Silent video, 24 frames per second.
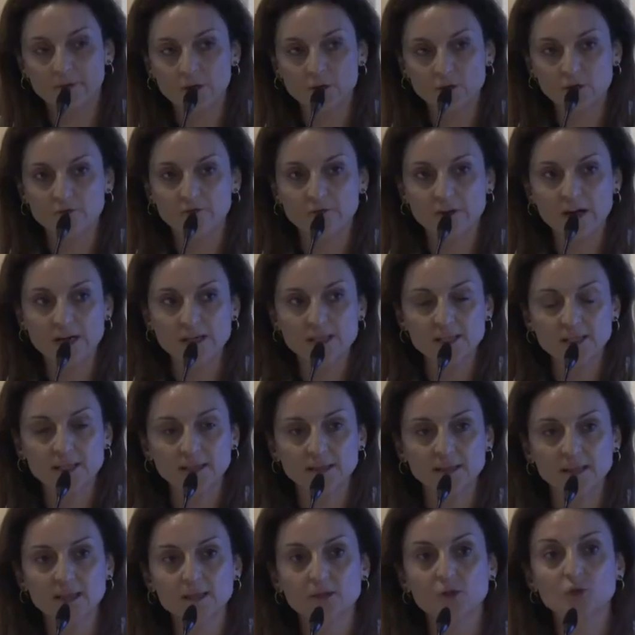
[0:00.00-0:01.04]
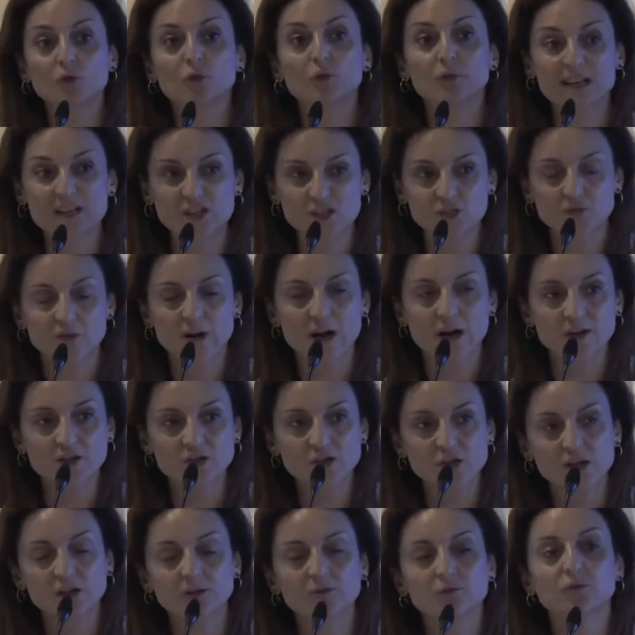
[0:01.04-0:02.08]
universities to
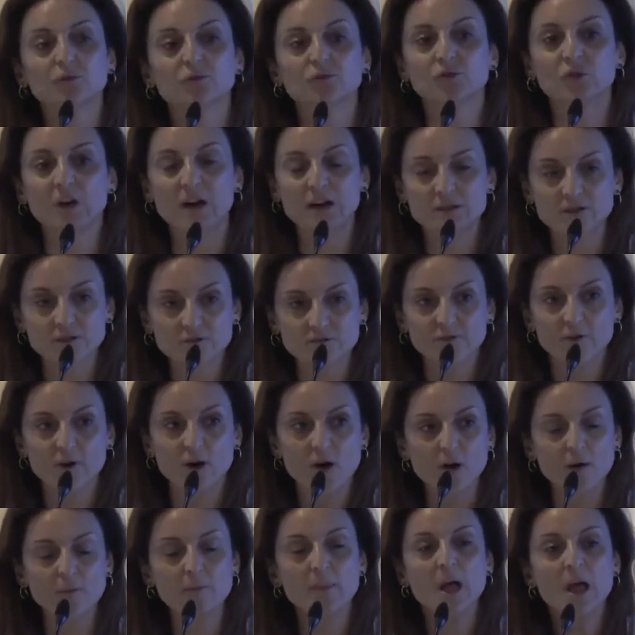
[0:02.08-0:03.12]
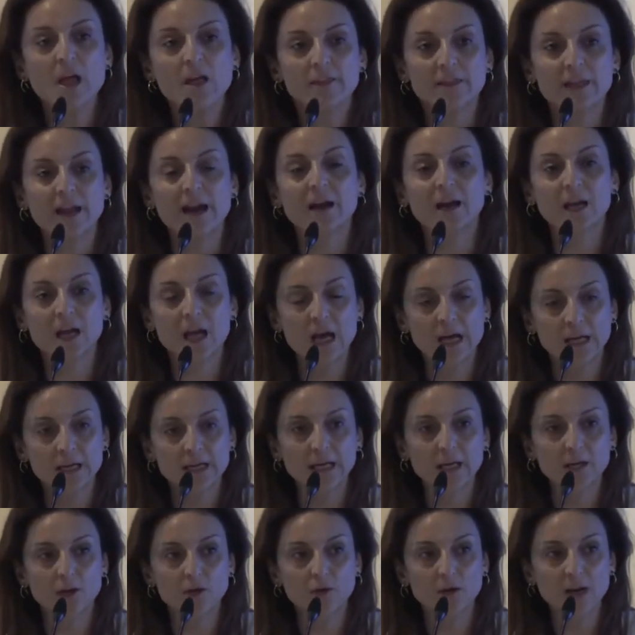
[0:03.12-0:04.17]
restructure, to transform their
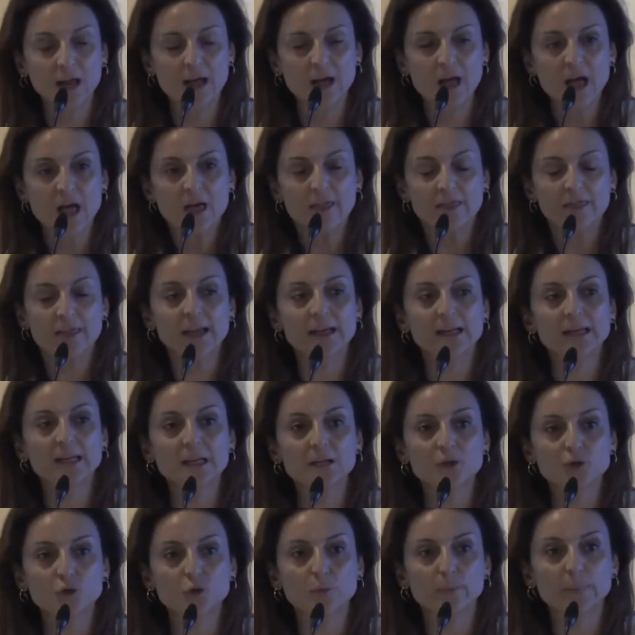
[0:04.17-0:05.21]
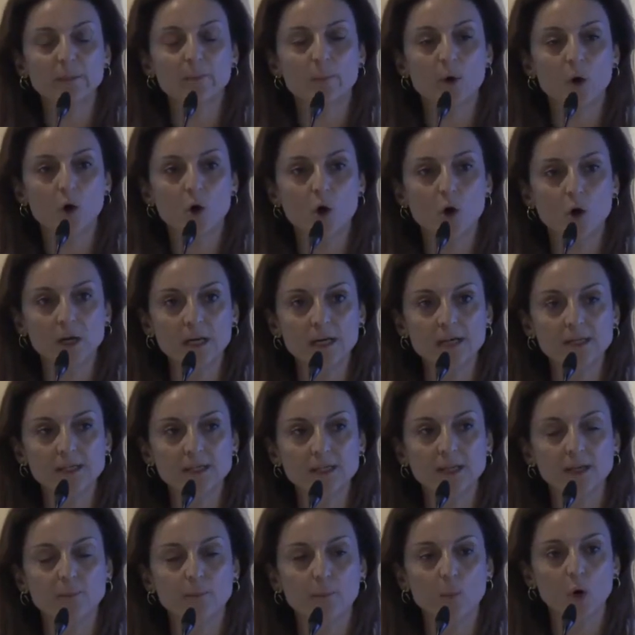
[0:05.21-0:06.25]
curricula. They need to be more
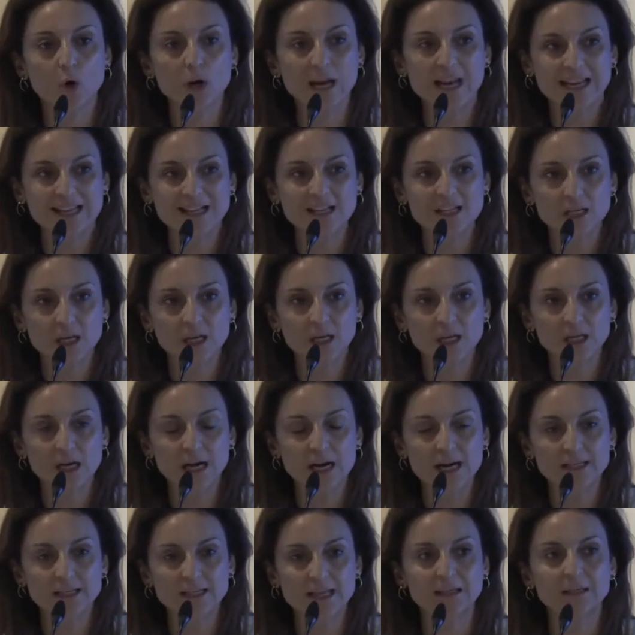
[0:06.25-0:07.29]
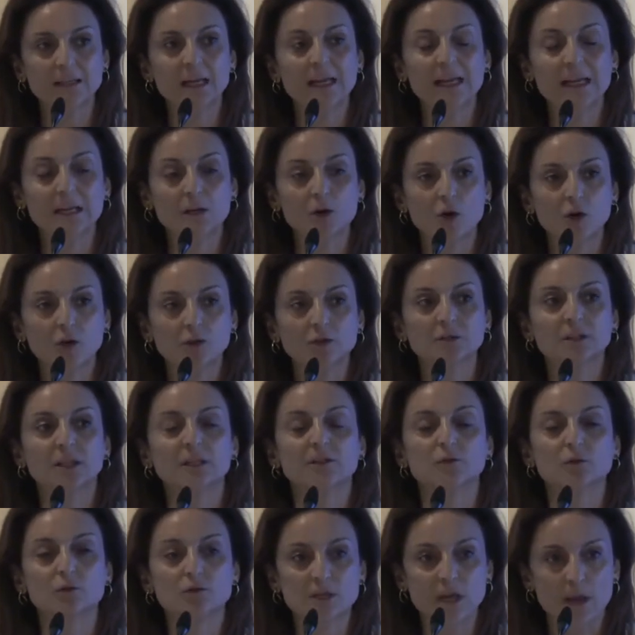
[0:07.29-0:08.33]
holistic, more integrated in order
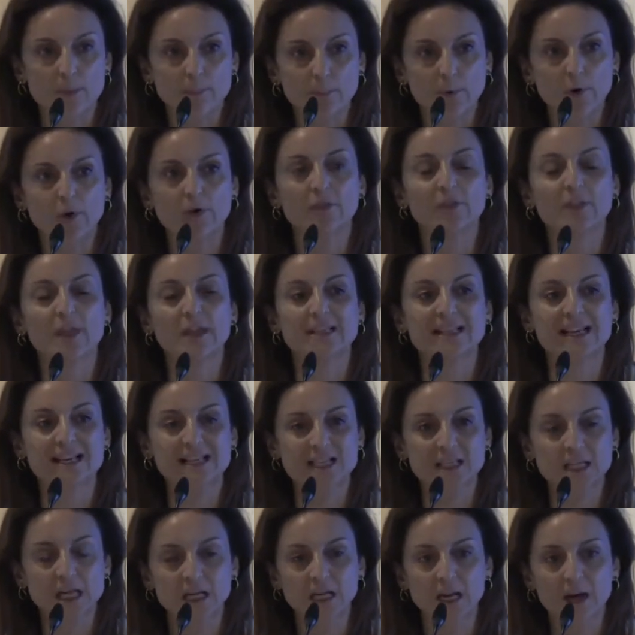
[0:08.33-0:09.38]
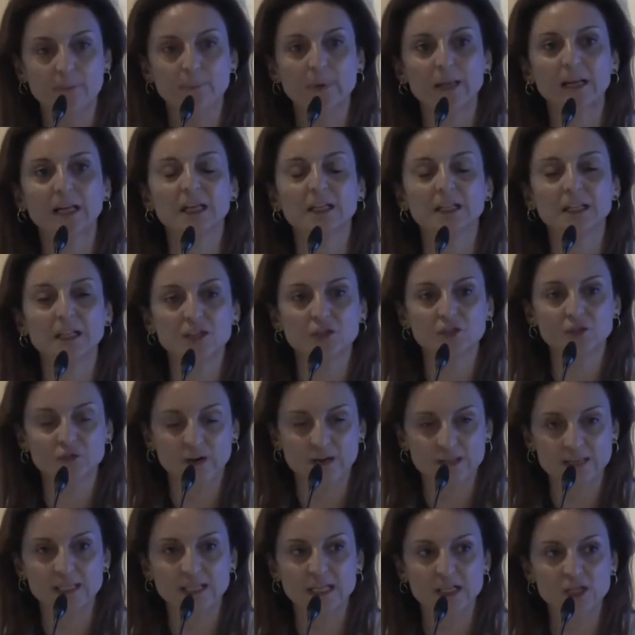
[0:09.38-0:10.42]
to support the sustainability
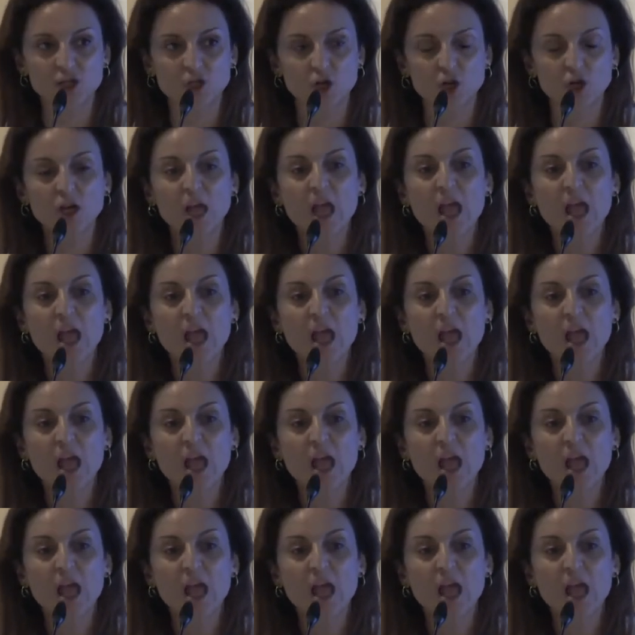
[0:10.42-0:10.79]
transition.